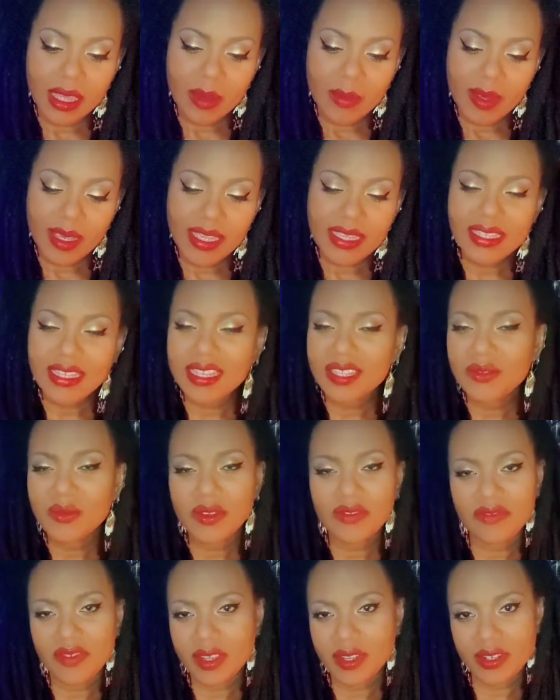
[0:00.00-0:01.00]
Because that's
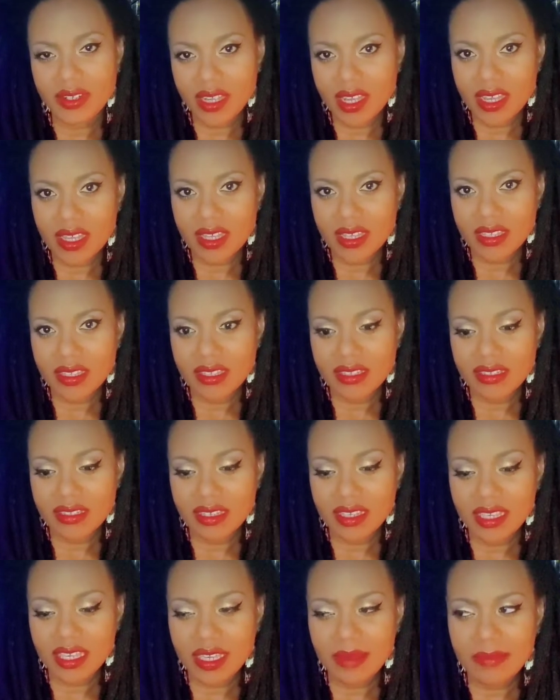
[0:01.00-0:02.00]
what fear does.
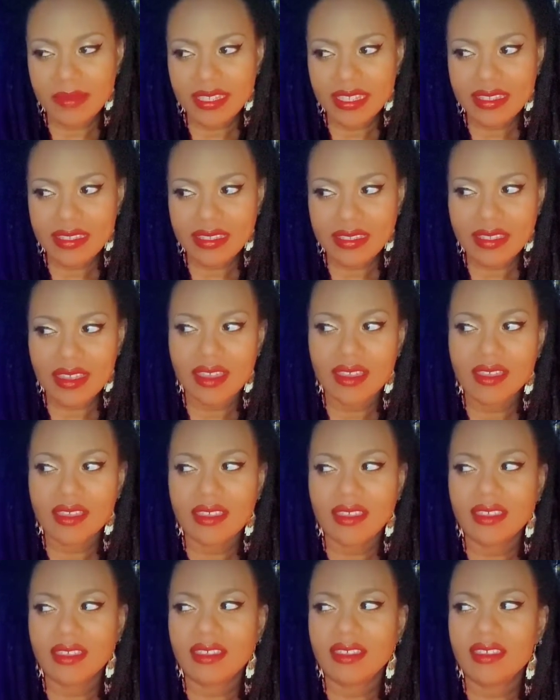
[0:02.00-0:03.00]
It keeps us
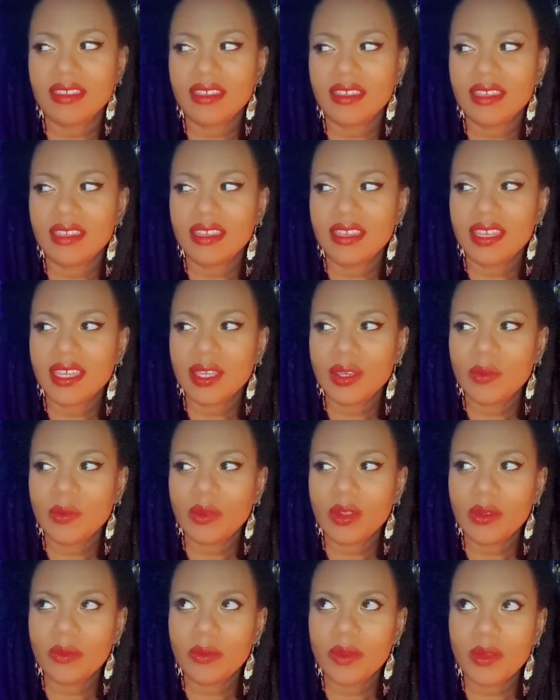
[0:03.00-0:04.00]
stuck
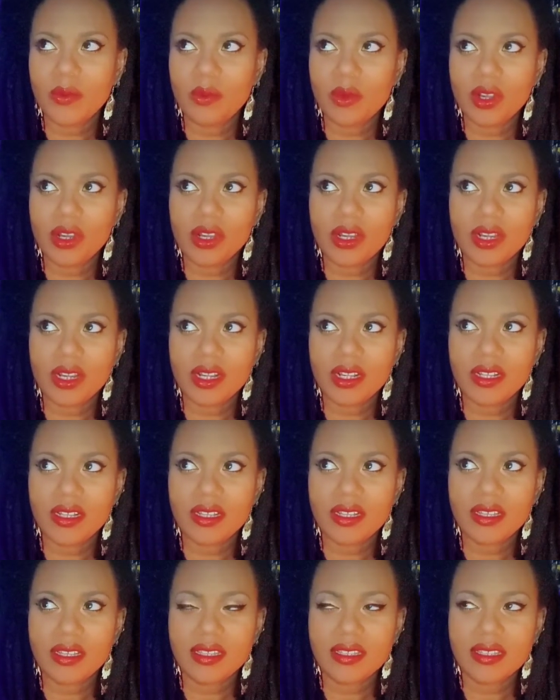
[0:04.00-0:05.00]
where we were,
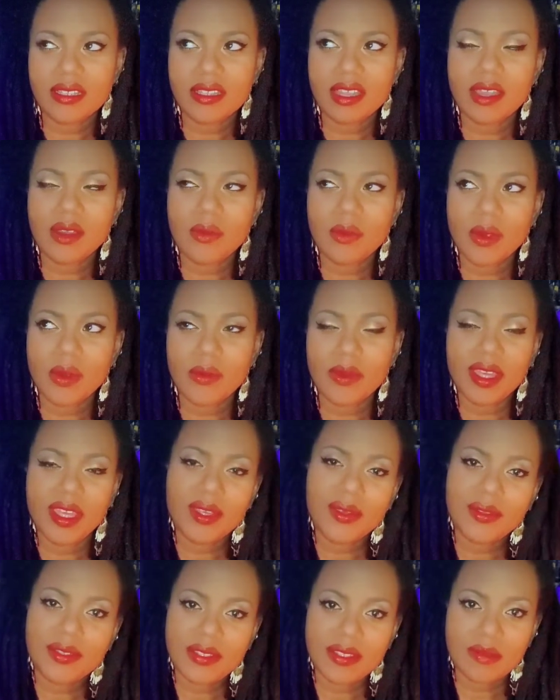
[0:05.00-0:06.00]
stuck where we
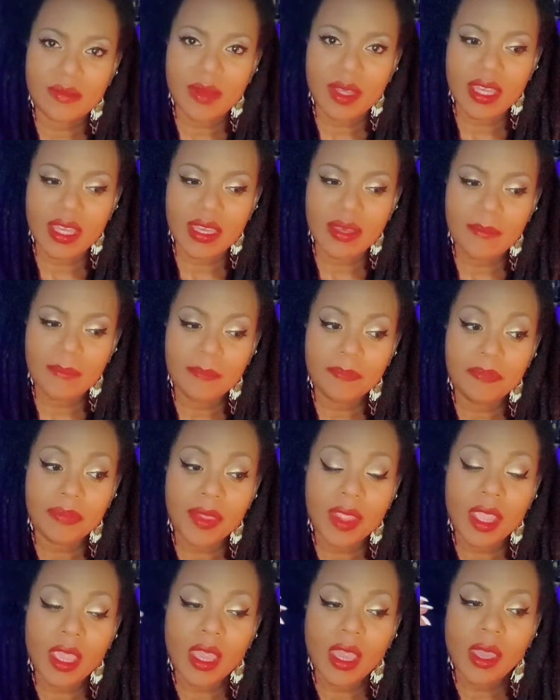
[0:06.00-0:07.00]
used to be,
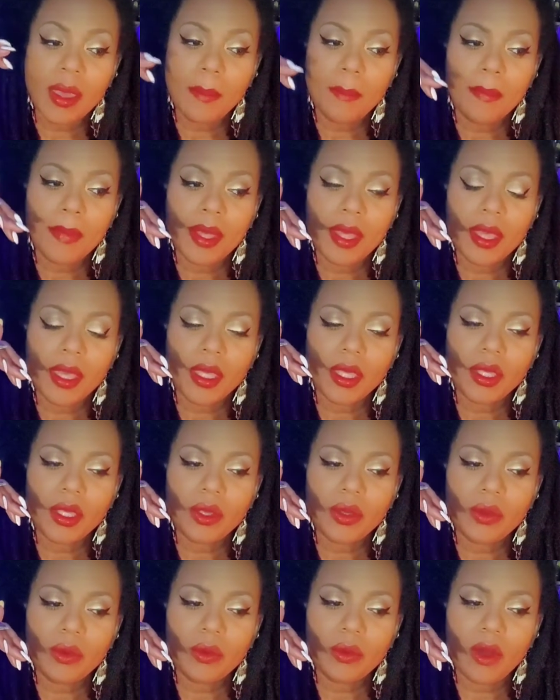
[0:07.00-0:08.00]
but
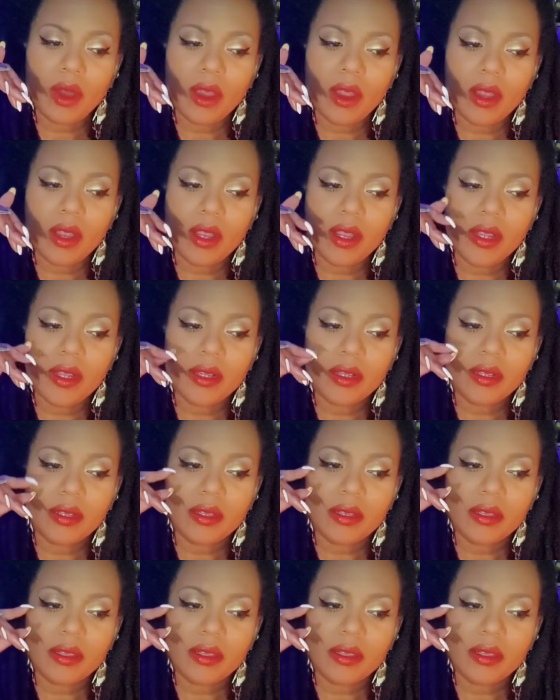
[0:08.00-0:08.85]
you are